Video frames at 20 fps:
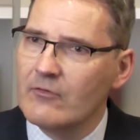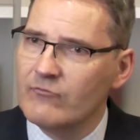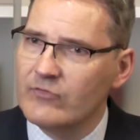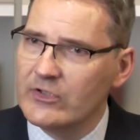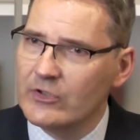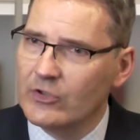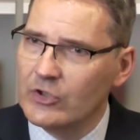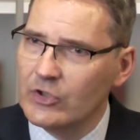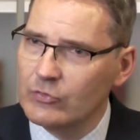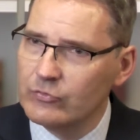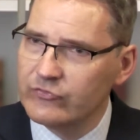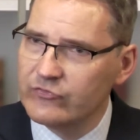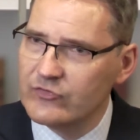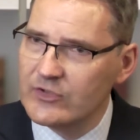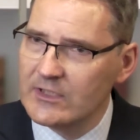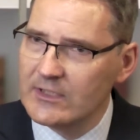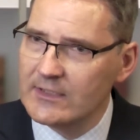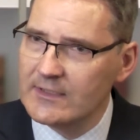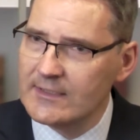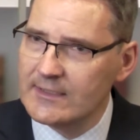We are
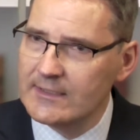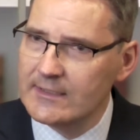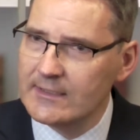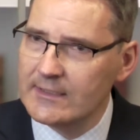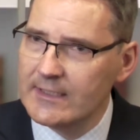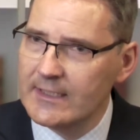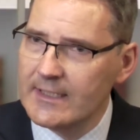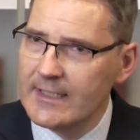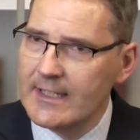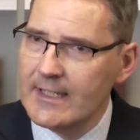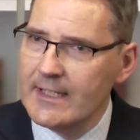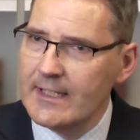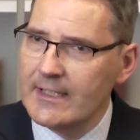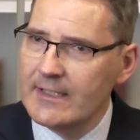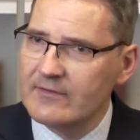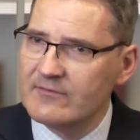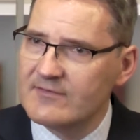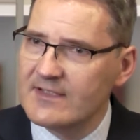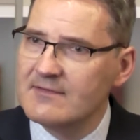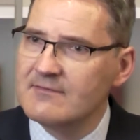hosting the
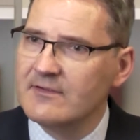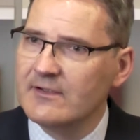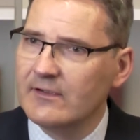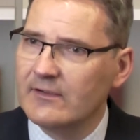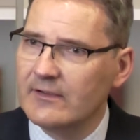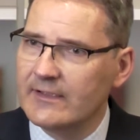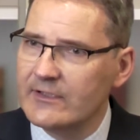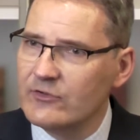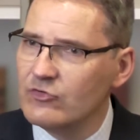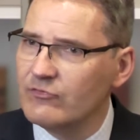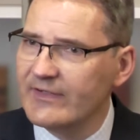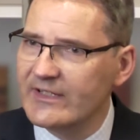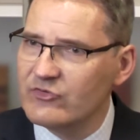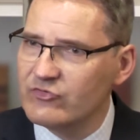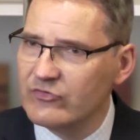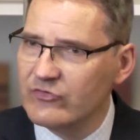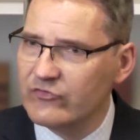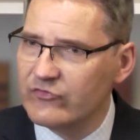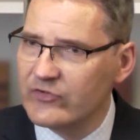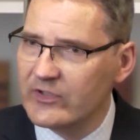Sentinel
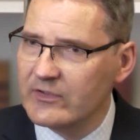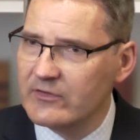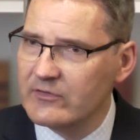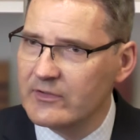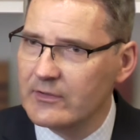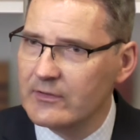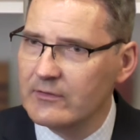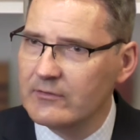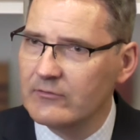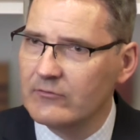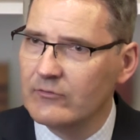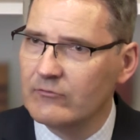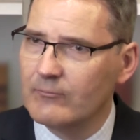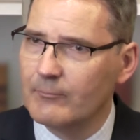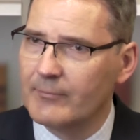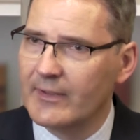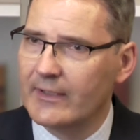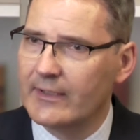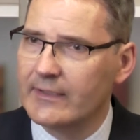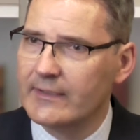Innovation Center
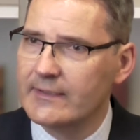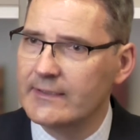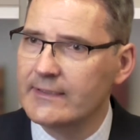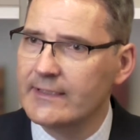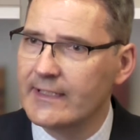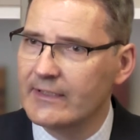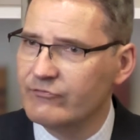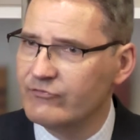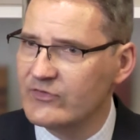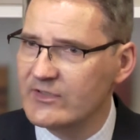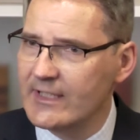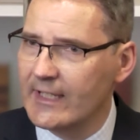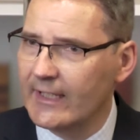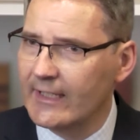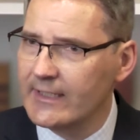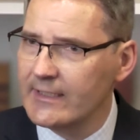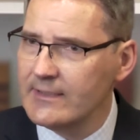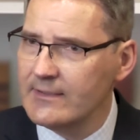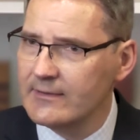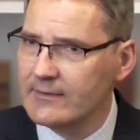by the
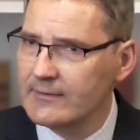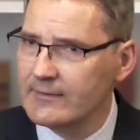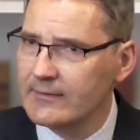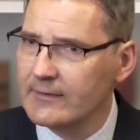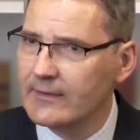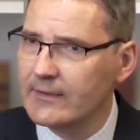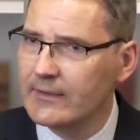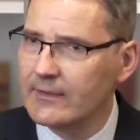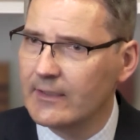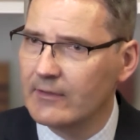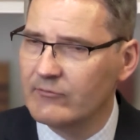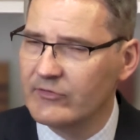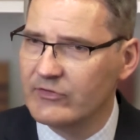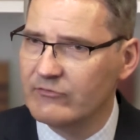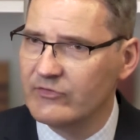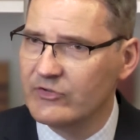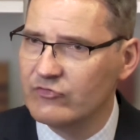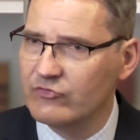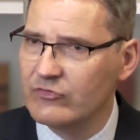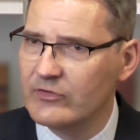FDA in our
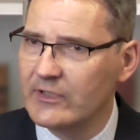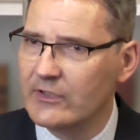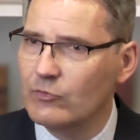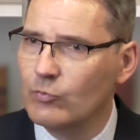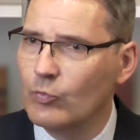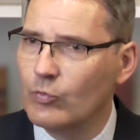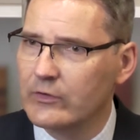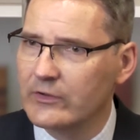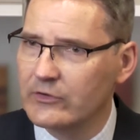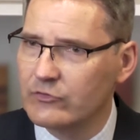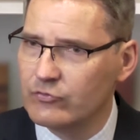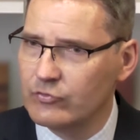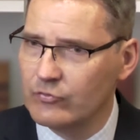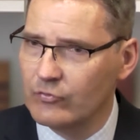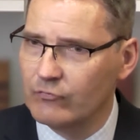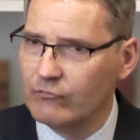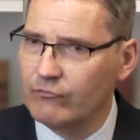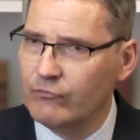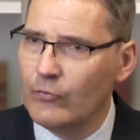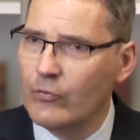division in order
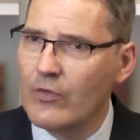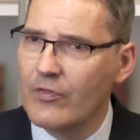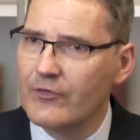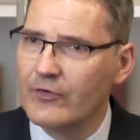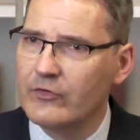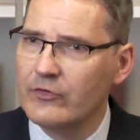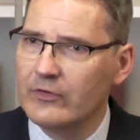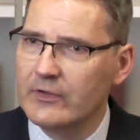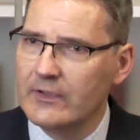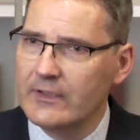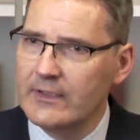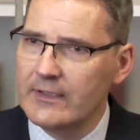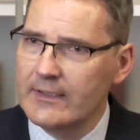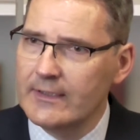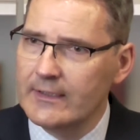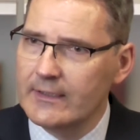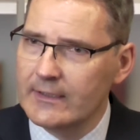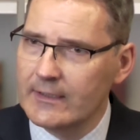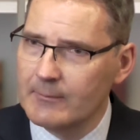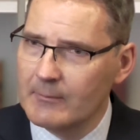to further
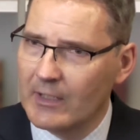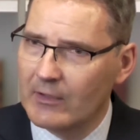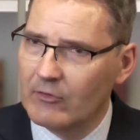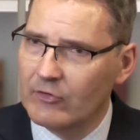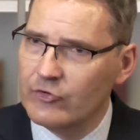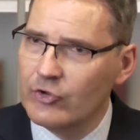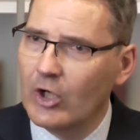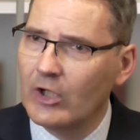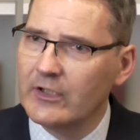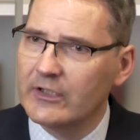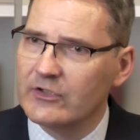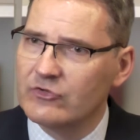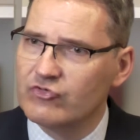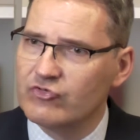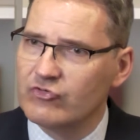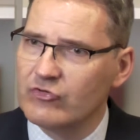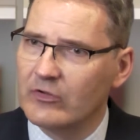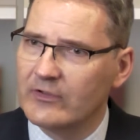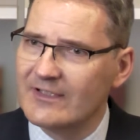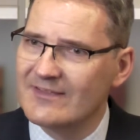our
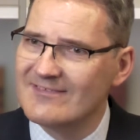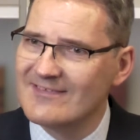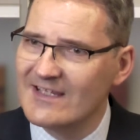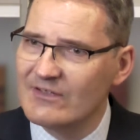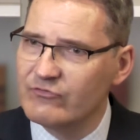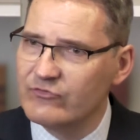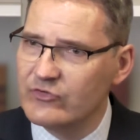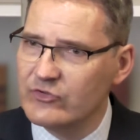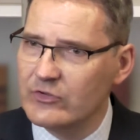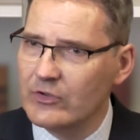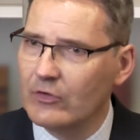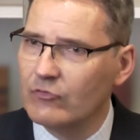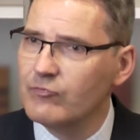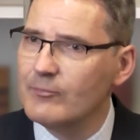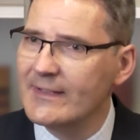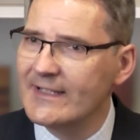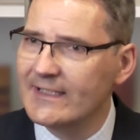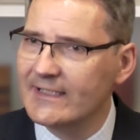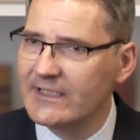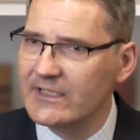knowledge on the safety of
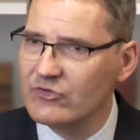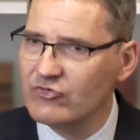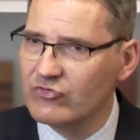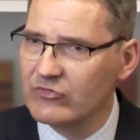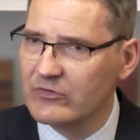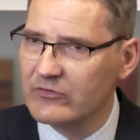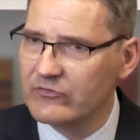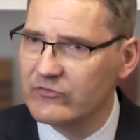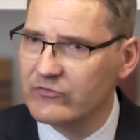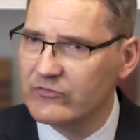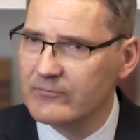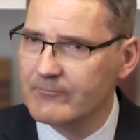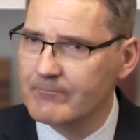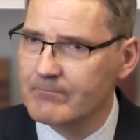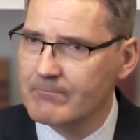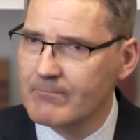medications.